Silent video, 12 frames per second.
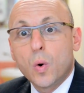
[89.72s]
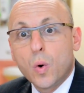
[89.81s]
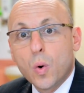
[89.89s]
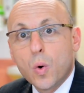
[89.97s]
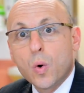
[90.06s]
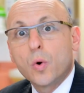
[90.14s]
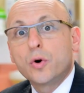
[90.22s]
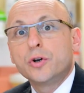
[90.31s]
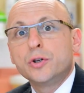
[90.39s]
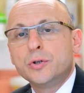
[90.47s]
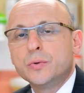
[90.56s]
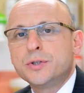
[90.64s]
or
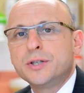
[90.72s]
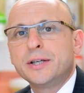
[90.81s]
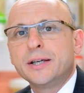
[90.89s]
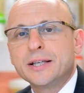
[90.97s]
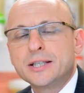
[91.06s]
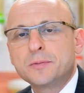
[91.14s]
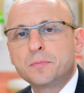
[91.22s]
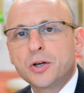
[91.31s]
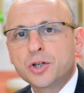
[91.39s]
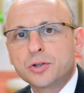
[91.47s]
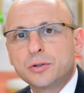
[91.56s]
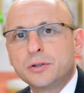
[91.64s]
using
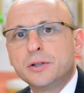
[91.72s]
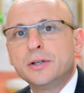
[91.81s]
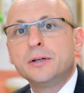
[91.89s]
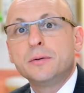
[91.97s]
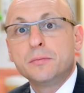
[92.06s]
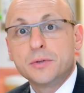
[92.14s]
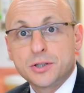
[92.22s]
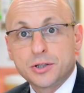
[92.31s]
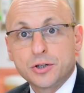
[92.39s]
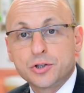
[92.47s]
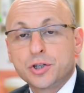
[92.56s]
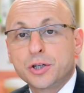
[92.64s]
special
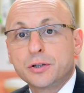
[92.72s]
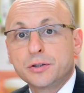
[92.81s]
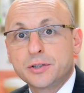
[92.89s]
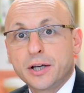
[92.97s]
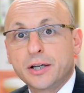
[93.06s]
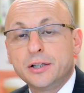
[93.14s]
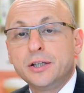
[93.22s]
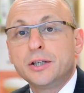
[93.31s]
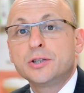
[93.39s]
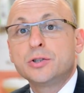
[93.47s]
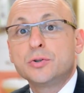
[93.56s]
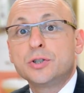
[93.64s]
surgical
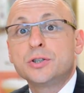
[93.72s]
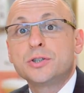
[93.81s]
techniques, using